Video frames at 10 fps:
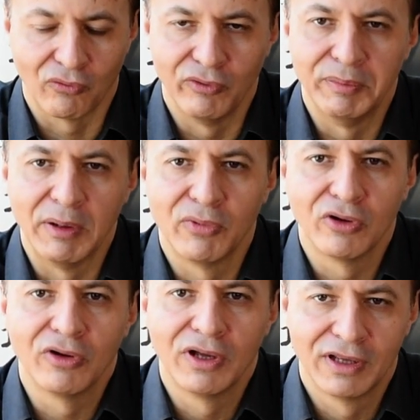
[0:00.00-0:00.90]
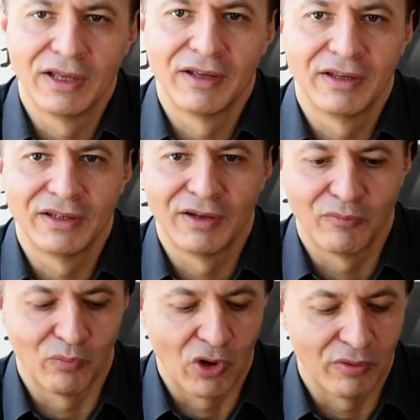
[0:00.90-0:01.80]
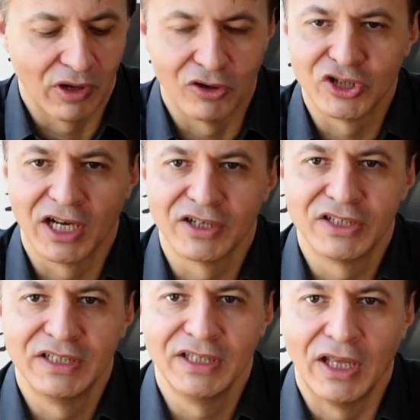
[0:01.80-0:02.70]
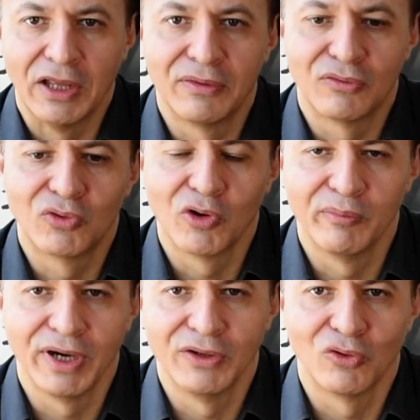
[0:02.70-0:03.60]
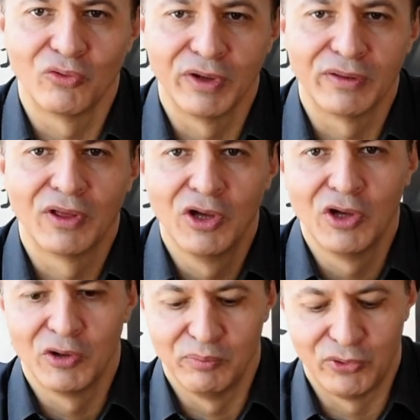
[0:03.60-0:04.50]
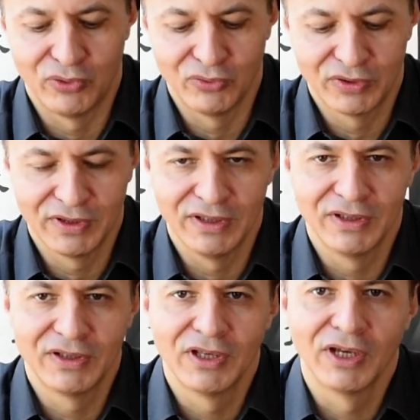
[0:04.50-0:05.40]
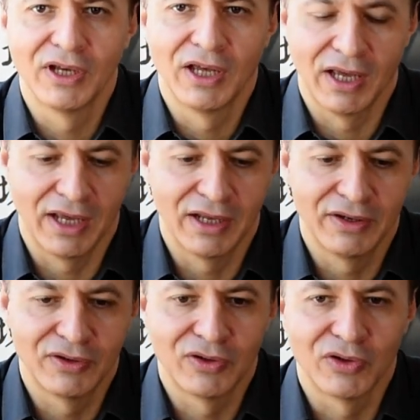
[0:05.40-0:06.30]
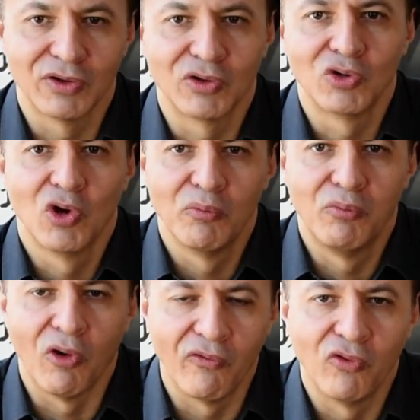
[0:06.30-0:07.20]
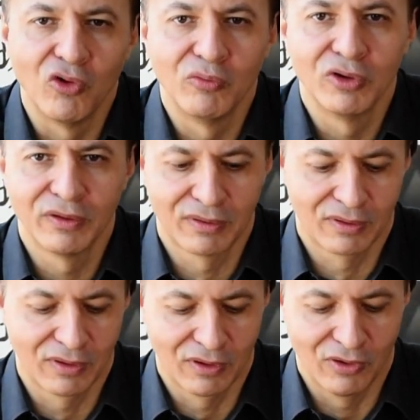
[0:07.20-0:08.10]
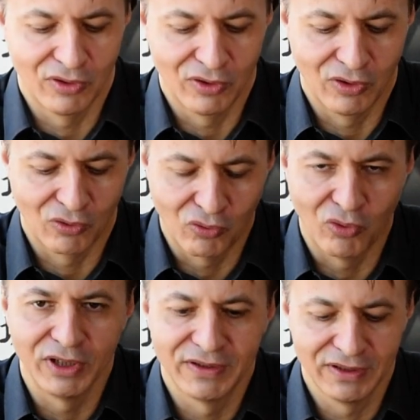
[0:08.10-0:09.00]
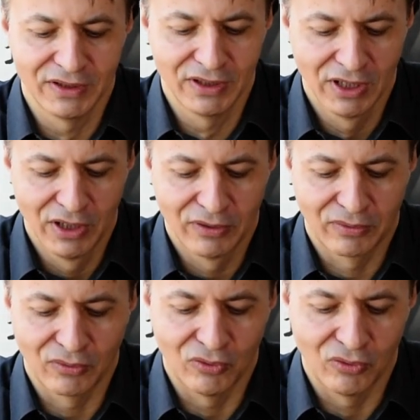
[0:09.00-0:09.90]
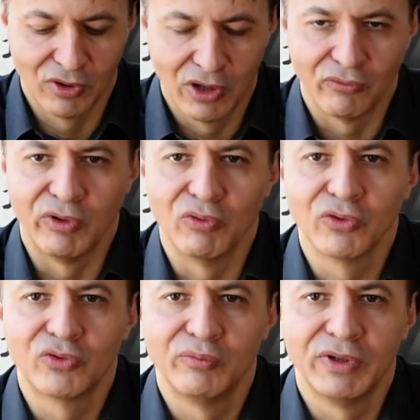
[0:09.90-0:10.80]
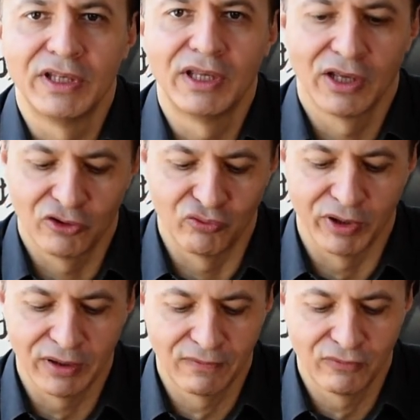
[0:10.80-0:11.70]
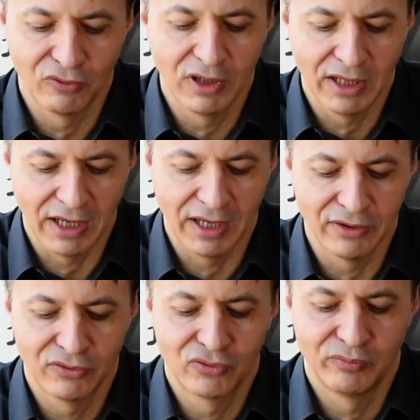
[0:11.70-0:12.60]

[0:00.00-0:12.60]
Remember, a charshi is to combine always beauty and performance, quality. So we want to be graceful and